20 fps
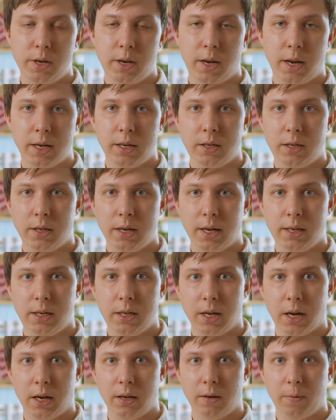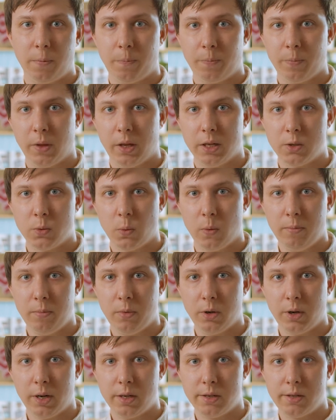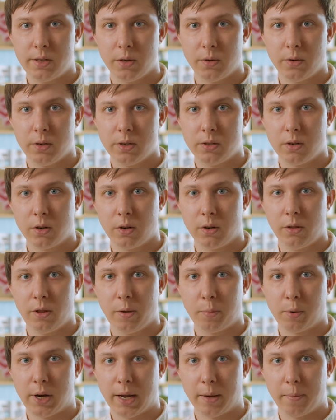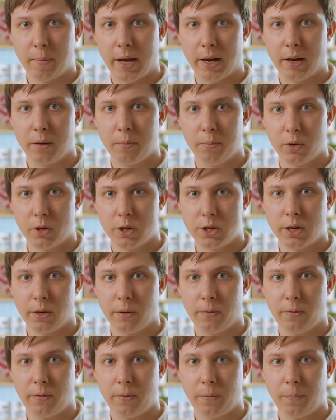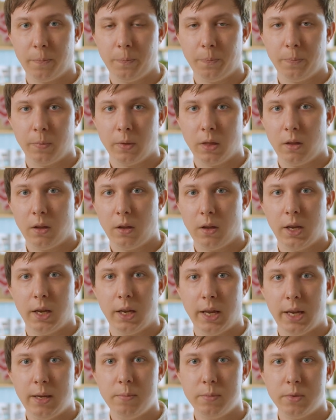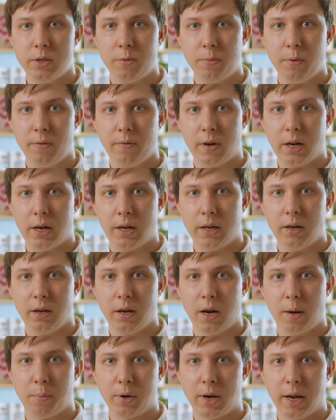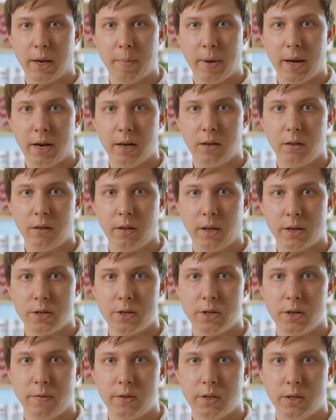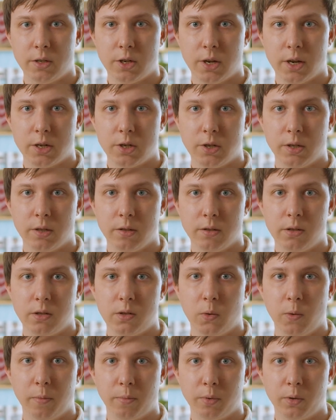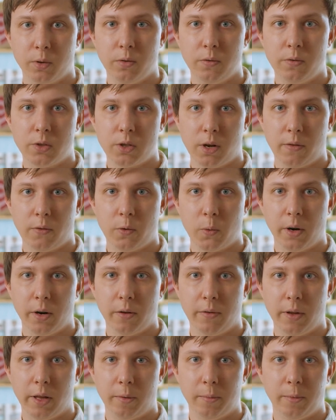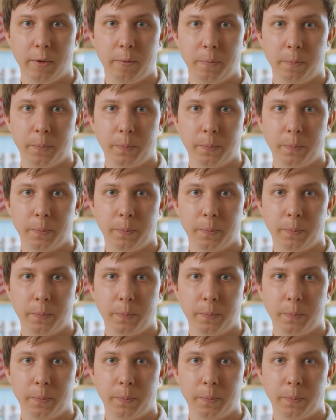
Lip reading: in 1999, it's one book in a series called The Pragmatic Bookshelf. It aims to provide a pragmatic collection of suggestions to improve software development.